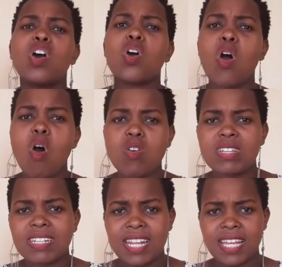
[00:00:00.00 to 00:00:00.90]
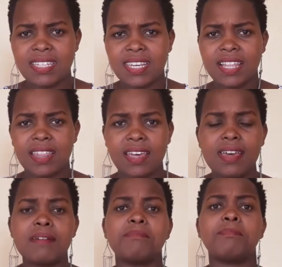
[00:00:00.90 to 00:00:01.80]
coordinating the
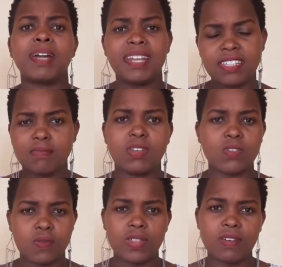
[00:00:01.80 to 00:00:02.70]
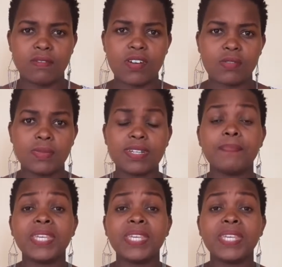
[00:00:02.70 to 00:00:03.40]
management of the environment.